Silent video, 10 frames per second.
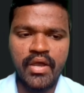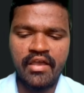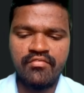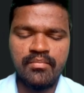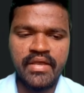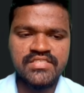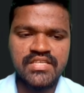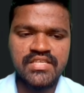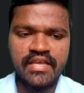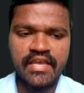I will
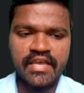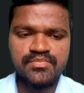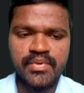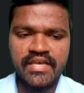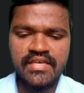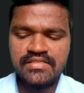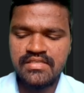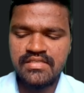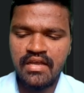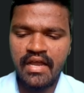mention a
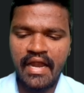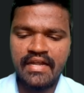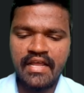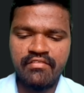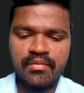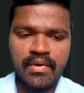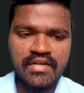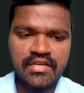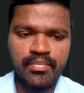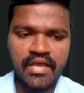space and I will
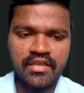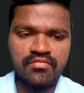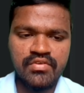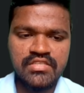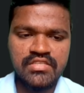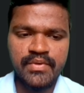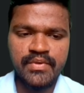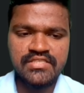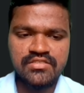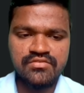multiply with
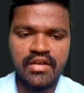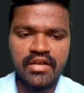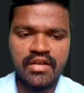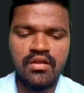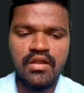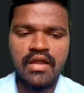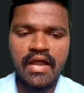spaces variable,